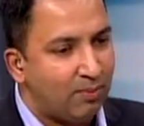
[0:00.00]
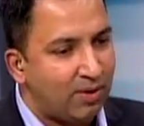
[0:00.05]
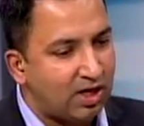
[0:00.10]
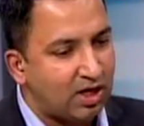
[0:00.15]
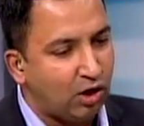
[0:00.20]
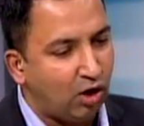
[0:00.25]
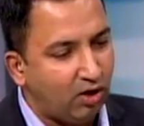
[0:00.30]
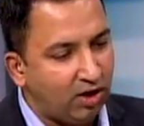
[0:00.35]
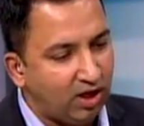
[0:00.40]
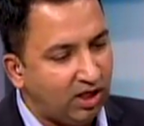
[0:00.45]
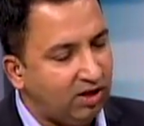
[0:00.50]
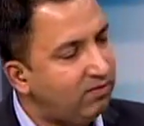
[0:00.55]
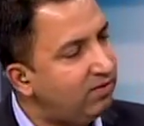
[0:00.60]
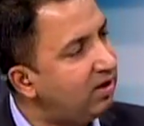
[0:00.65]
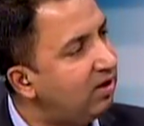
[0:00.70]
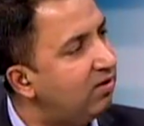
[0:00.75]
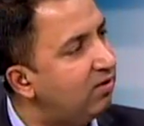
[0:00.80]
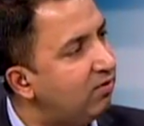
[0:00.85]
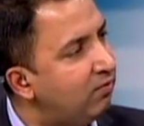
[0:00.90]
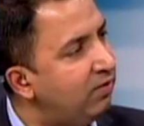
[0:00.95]
But now,
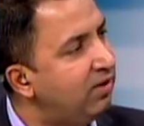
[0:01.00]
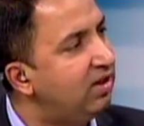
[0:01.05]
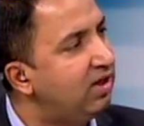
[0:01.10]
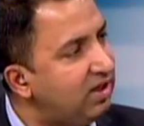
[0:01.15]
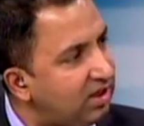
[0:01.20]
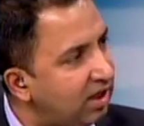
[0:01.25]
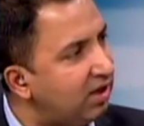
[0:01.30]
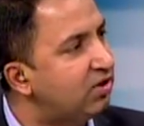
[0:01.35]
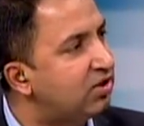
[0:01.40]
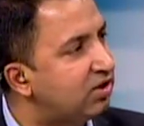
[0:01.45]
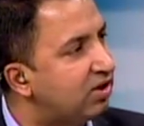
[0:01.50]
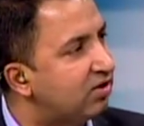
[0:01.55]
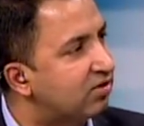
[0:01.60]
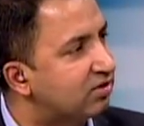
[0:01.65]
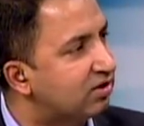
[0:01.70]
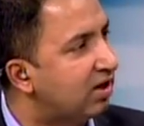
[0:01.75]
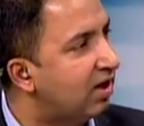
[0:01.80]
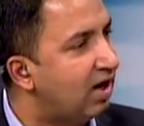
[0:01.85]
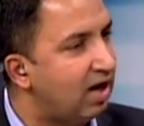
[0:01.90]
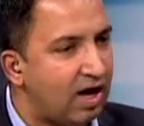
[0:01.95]
even with the youngsters,
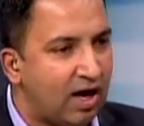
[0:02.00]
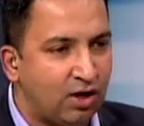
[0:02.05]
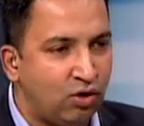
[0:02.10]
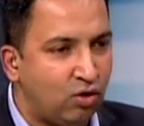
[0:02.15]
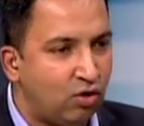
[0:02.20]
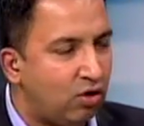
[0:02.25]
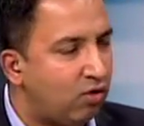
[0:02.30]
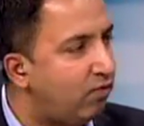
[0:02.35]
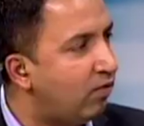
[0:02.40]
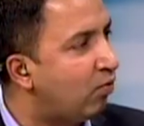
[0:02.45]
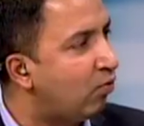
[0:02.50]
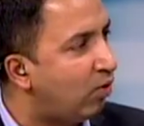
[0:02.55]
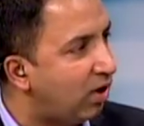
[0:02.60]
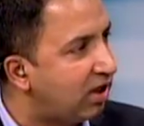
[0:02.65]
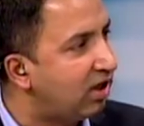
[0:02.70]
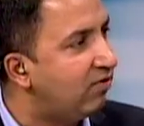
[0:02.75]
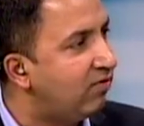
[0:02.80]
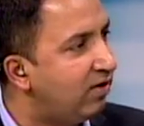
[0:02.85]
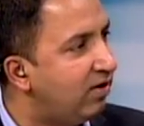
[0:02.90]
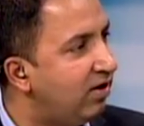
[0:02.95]
I don't know for
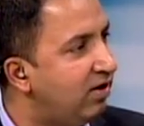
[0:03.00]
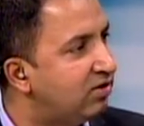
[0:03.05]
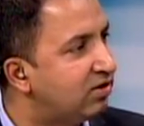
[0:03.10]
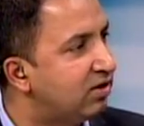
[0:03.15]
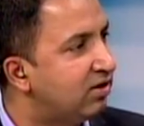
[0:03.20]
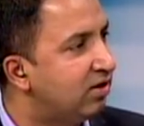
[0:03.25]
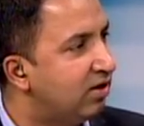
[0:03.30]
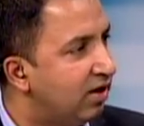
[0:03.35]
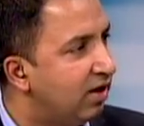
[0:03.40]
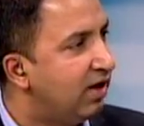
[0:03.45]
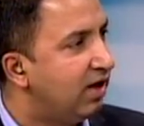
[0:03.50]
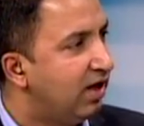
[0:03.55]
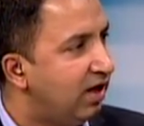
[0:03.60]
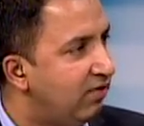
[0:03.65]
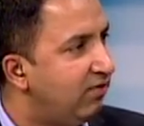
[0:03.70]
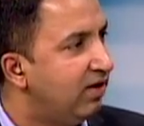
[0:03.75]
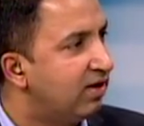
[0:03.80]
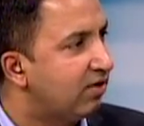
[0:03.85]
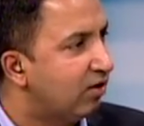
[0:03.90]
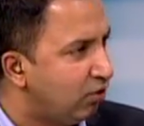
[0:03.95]
whatever reason,
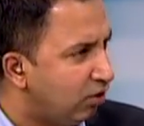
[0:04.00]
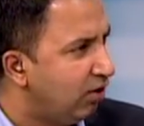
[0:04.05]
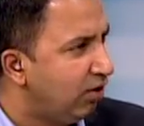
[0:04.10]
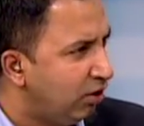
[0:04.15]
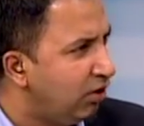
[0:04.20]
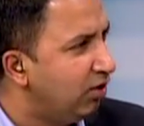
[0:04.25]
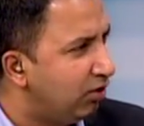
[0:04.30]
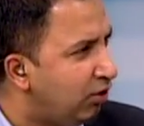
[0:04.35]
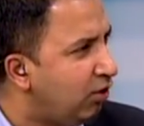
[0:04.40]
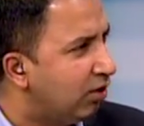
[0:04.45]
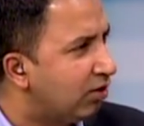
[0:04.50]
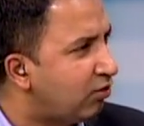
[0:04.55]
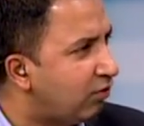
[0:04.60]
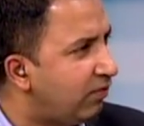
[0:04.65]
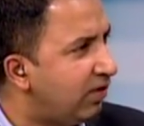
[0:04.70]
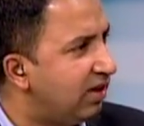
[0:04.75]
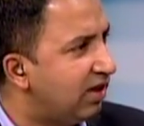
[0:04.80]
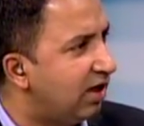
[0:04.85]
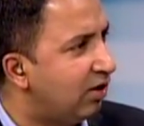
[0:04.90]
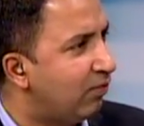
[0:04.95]
if you do you also
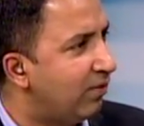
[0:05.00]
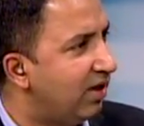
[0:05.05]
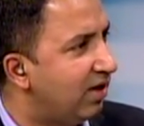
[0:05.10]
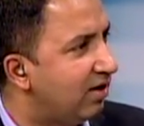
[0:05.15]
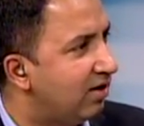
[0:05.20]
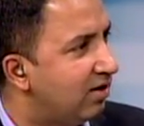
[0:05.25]
feel that way?